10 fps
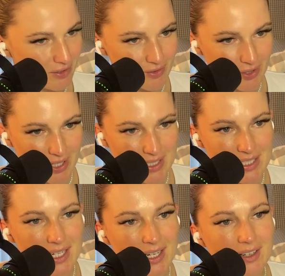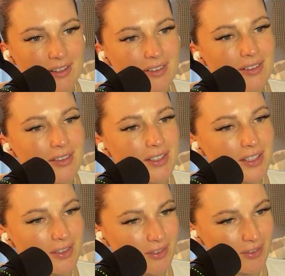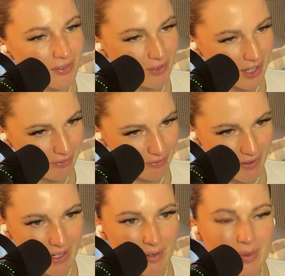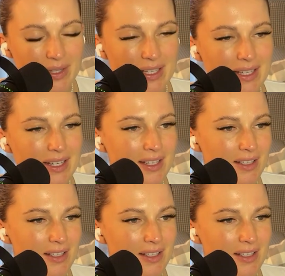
tried to tackle, you get fed up with it,